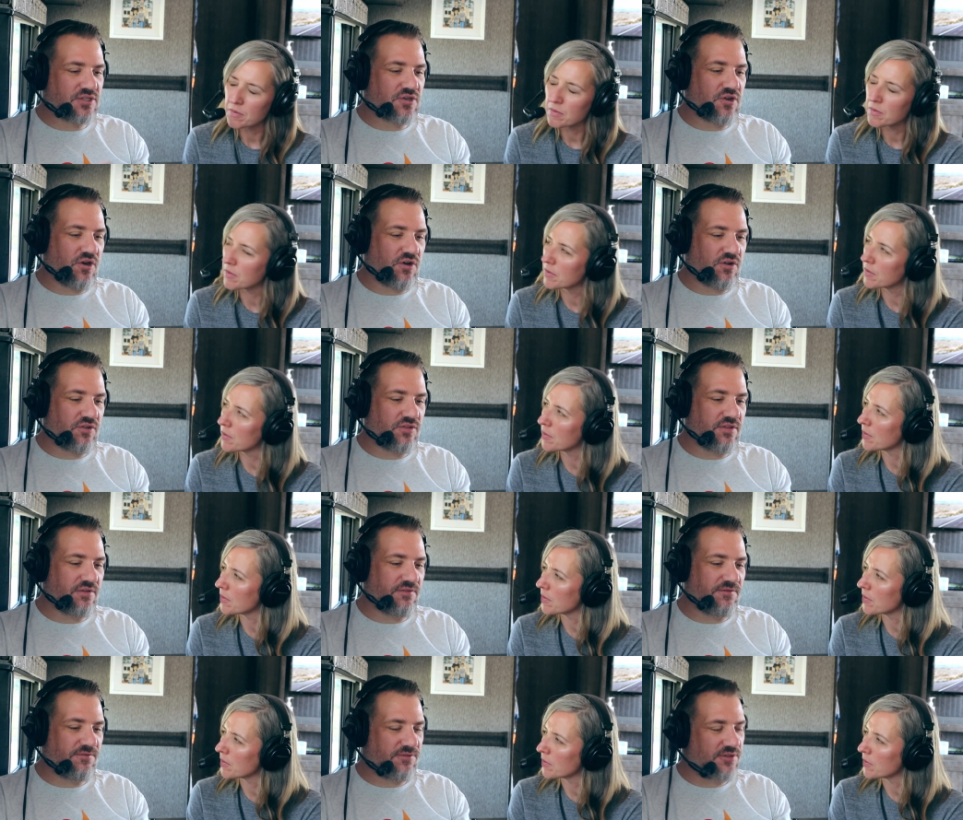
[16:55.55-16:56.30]
Speaker 1: It's
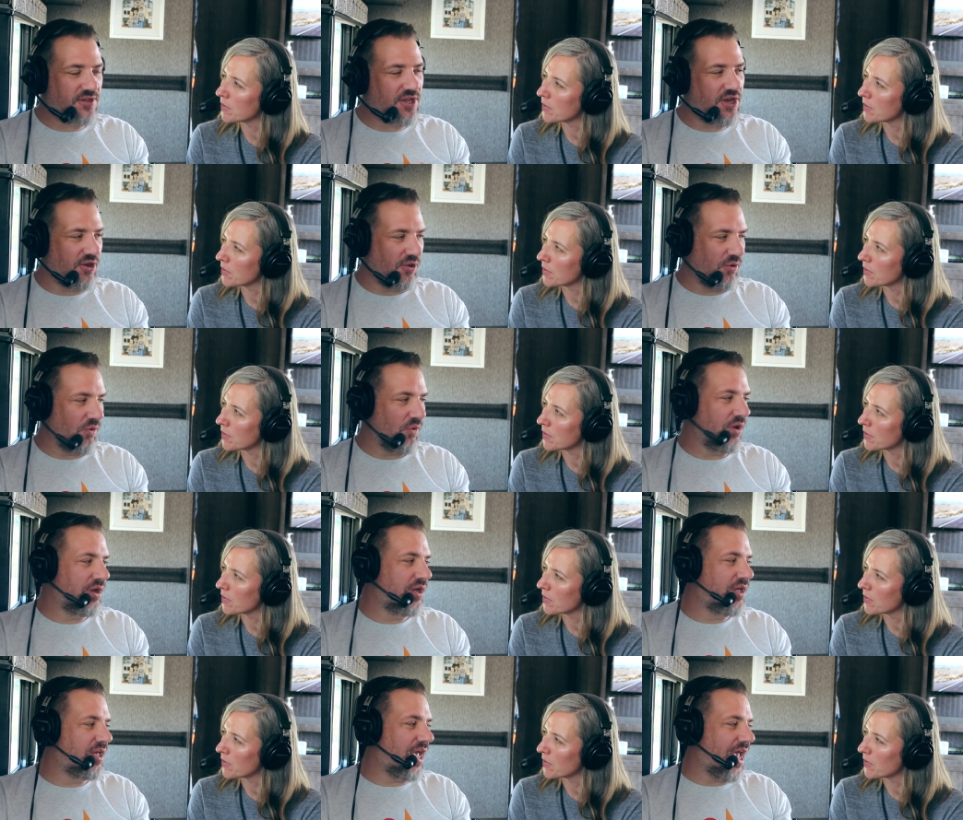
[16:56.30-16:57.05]
called the
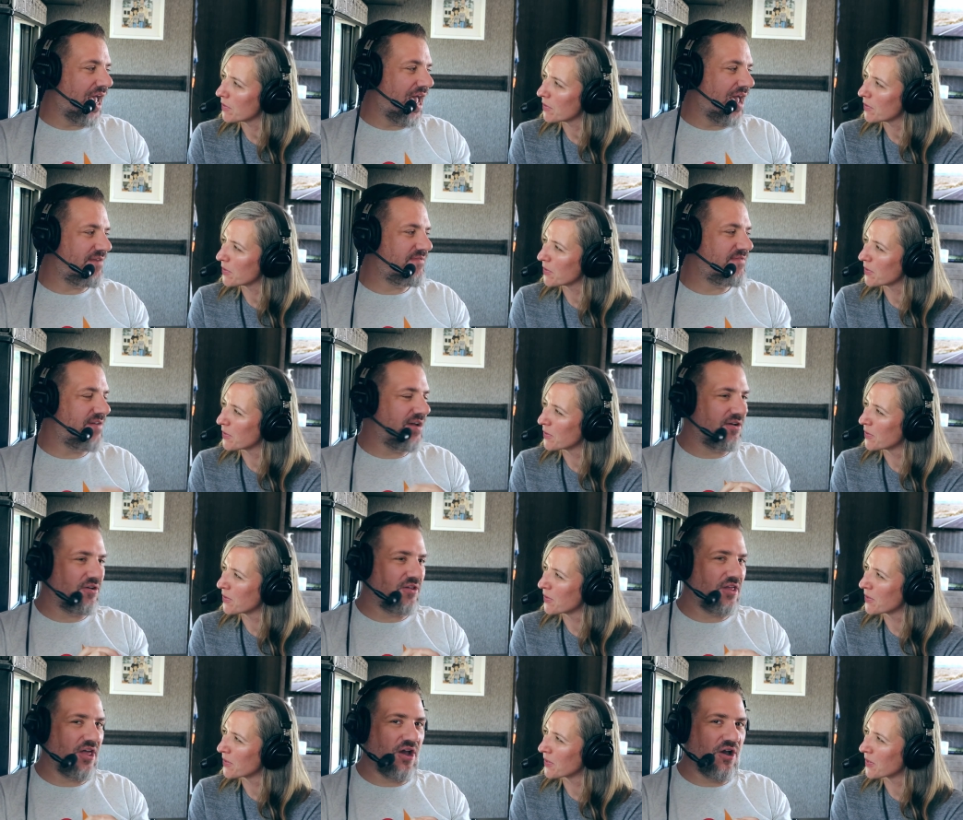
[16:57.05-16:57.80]
Floe.
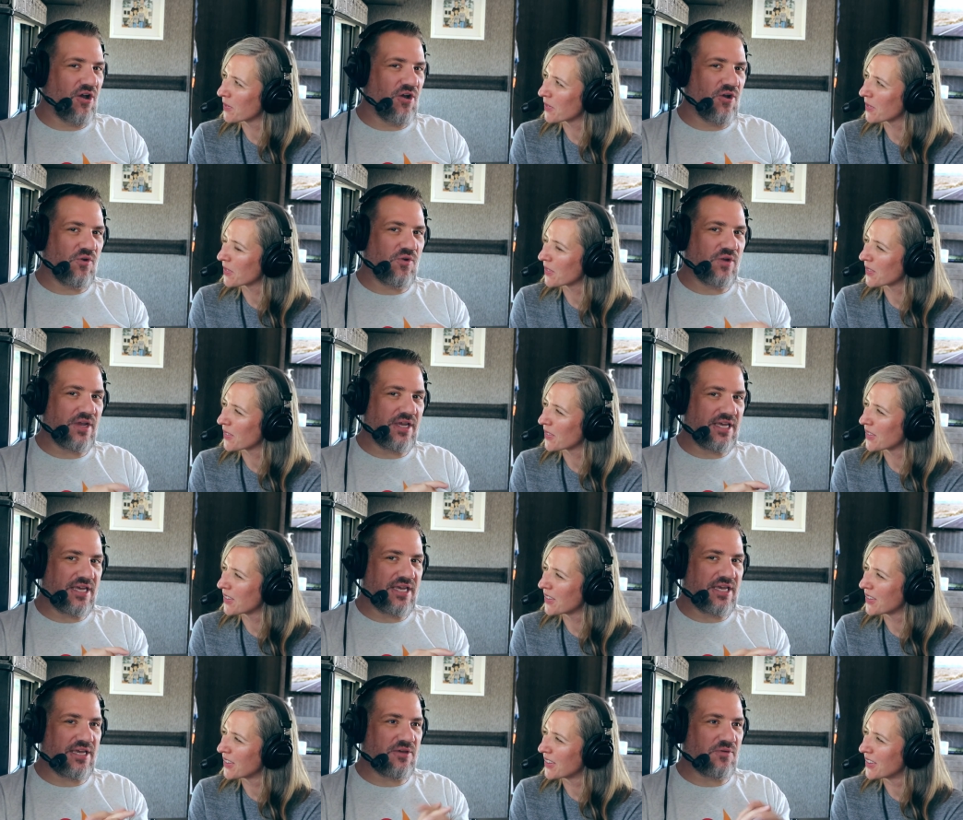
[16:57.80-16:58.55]
F L
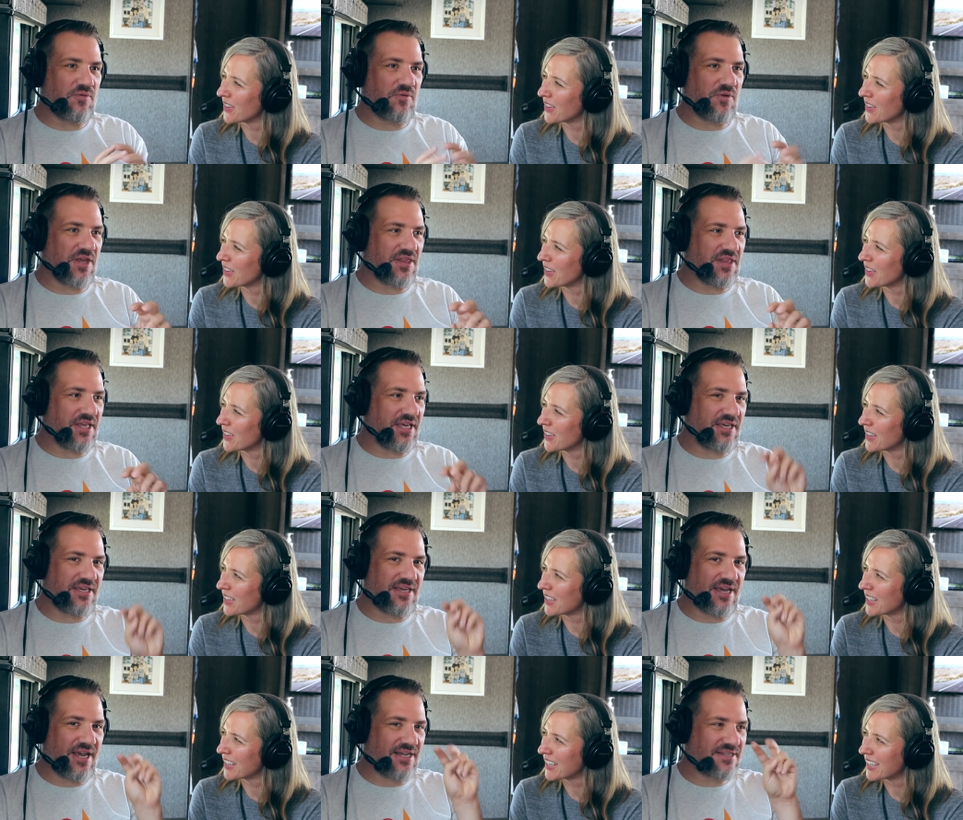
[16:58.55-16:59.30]
O E,
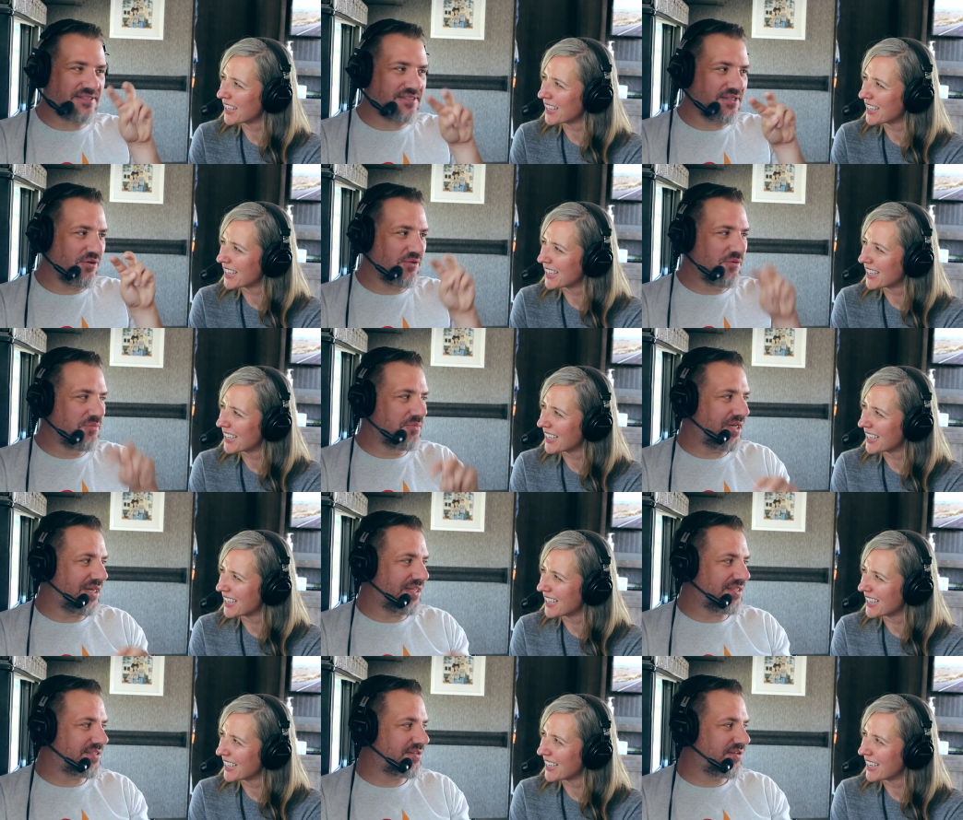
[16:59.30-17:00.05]
and the E has the
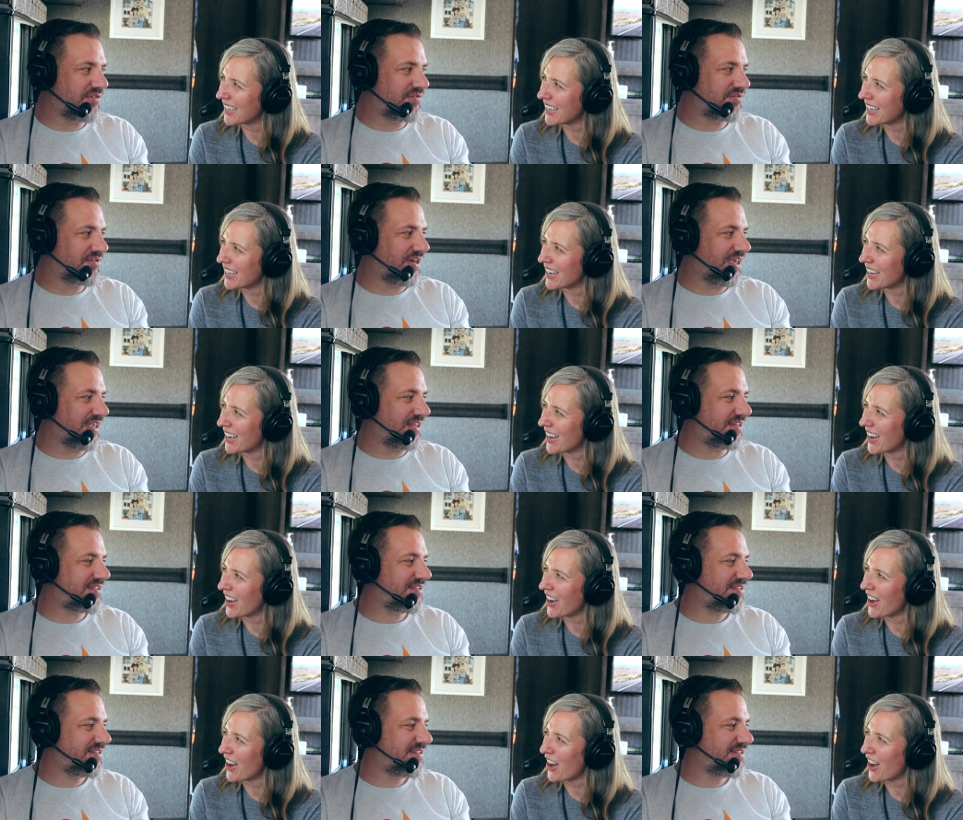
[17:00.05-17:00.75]
umlauts over